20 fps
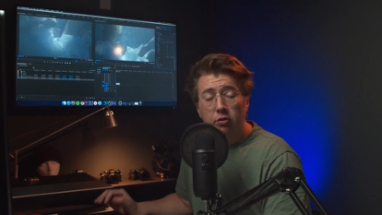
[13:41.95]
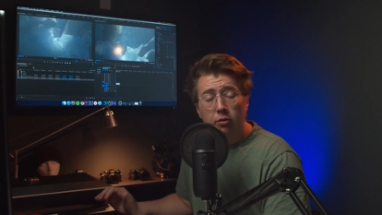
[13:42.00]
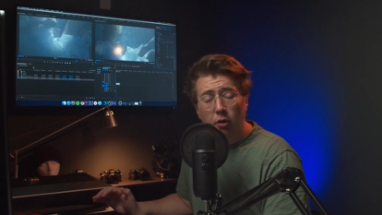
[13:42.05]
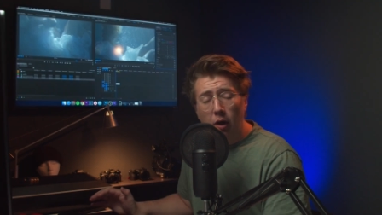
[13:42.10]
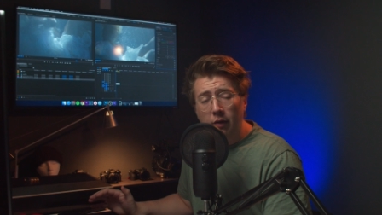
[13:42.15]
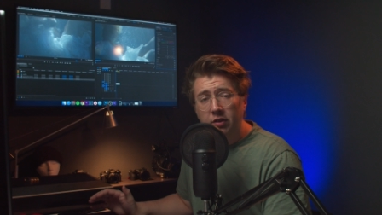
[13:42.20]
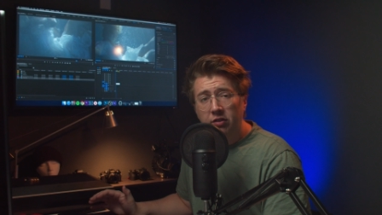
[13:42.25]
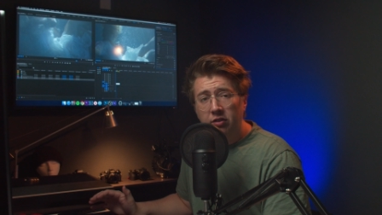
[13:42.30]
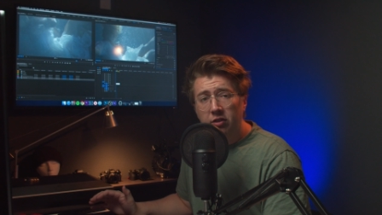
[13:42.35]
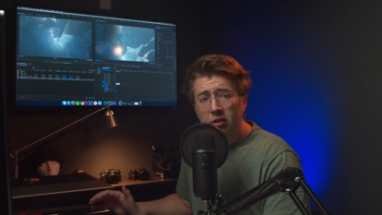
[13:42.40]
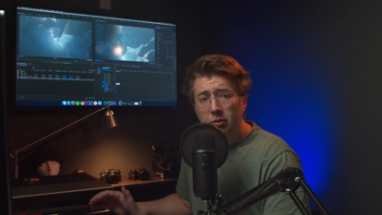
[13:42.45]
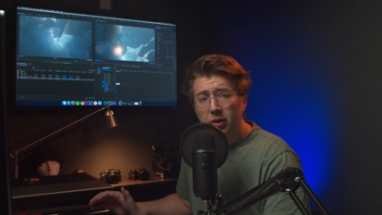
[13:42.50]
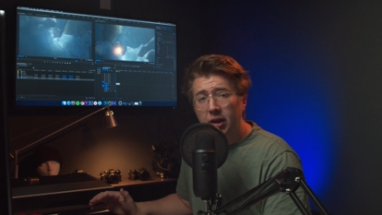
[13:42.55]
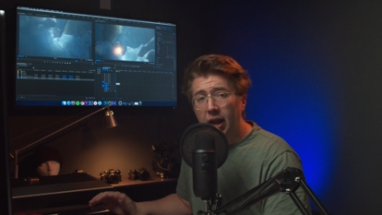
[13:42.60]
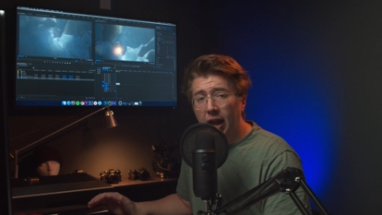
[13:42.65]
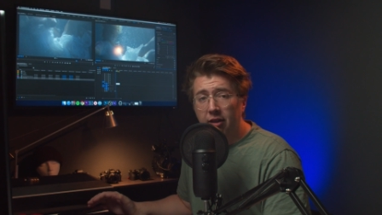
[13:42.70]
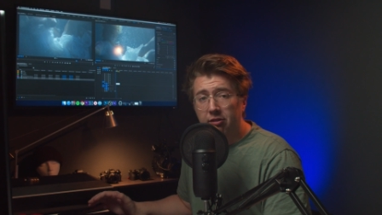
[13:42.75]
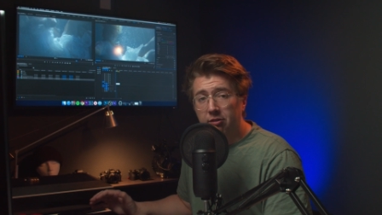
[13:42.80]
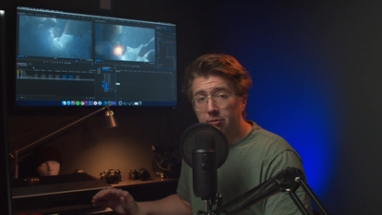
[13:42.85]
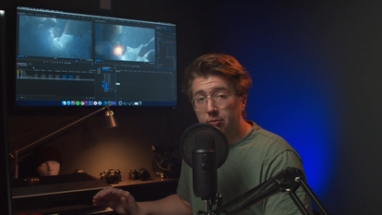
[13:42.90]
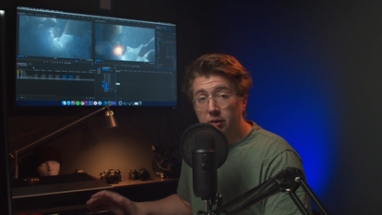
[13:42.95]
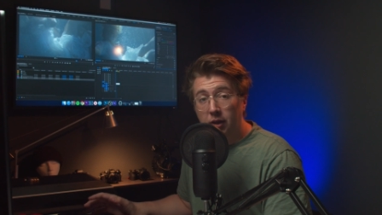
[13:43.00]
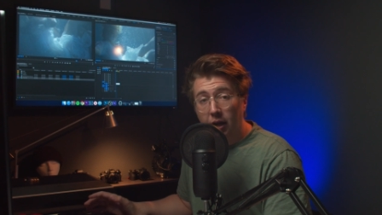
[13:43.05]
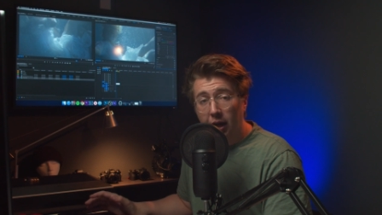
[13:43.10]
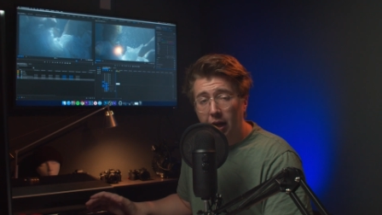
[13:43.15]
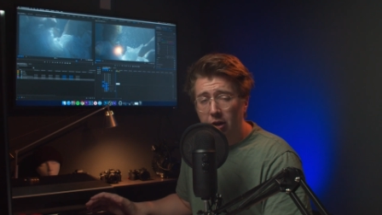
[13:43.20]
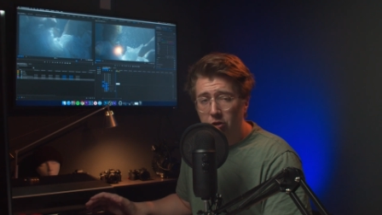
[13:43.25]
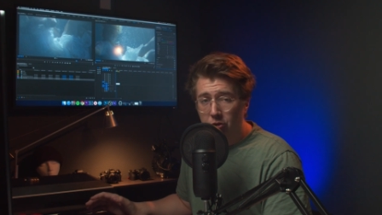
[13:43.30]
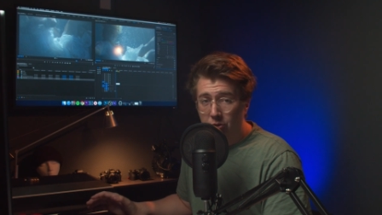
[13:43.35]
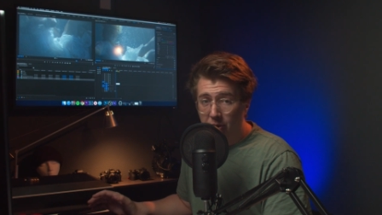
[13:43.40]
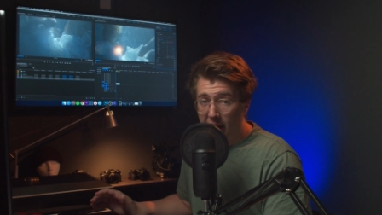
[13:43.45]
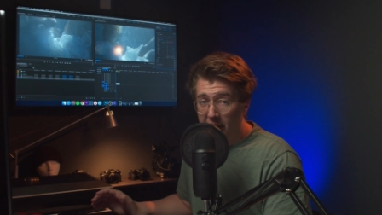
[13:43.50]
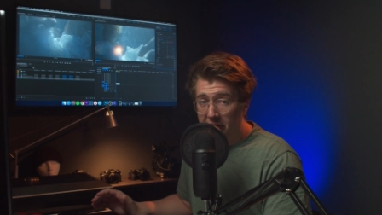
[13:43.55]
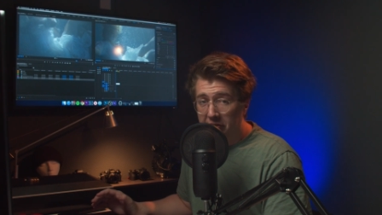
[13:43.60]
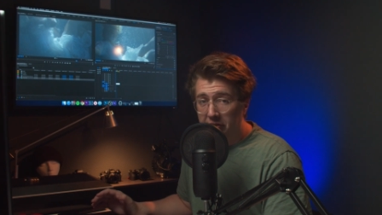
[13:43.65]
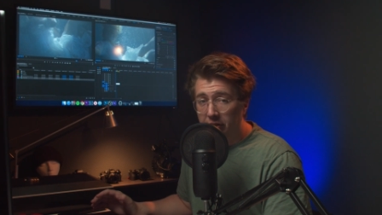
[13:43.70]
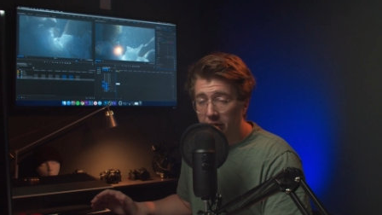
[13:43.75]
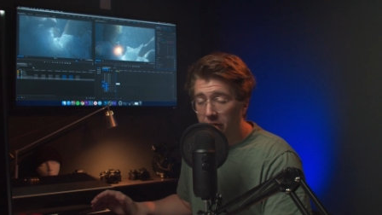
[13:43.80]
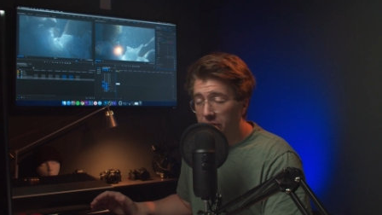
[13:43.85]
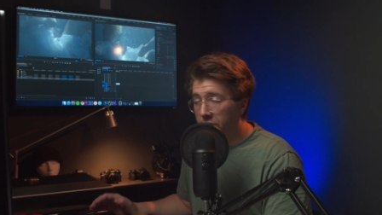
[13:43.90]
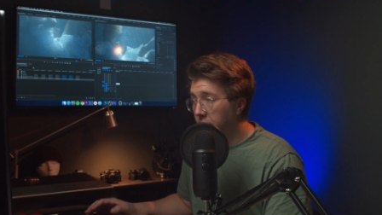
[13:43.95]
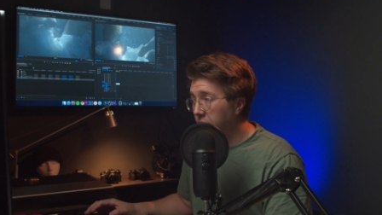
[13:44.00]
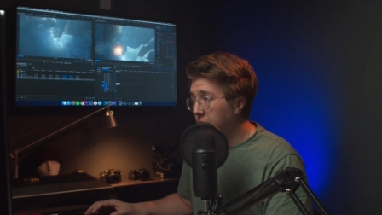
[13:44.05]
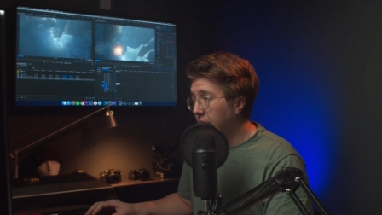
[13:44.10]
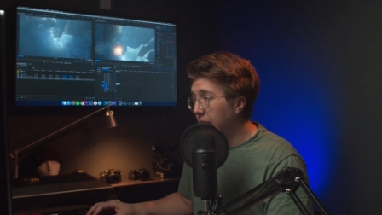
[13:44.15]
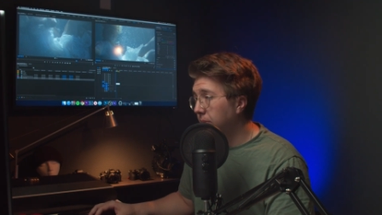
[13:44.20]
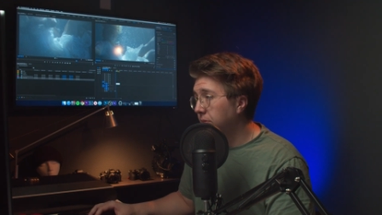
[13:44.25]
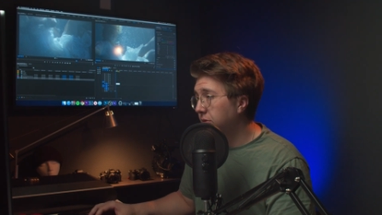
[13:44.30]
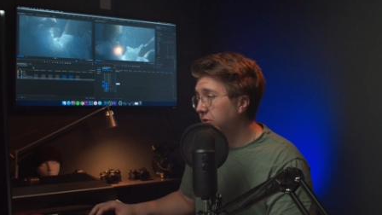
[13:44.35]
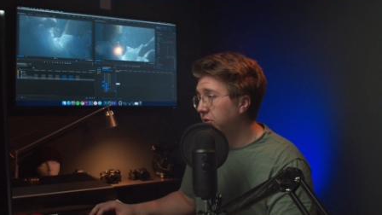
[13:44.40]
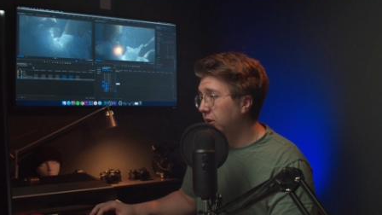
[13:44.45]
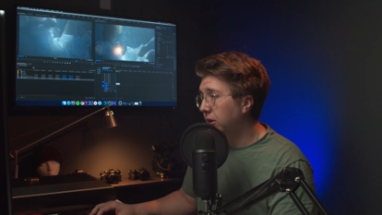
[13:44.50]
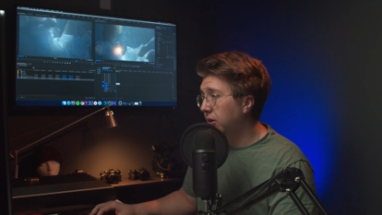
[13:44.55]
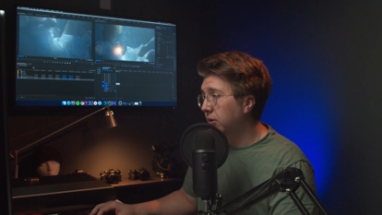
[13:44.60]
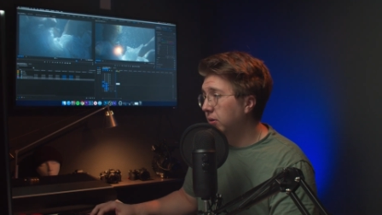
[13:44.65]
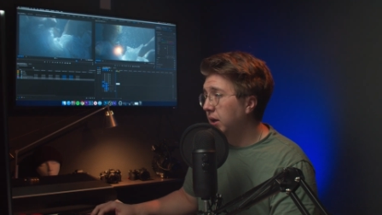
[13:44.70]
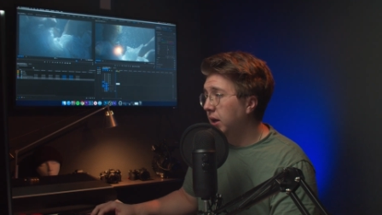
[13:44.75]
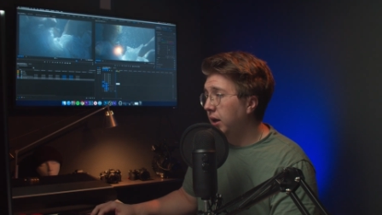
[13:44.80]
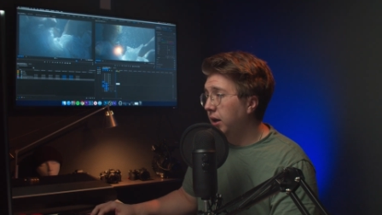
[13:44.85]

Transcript: So obviously you wanna add some contrast to this clip. So,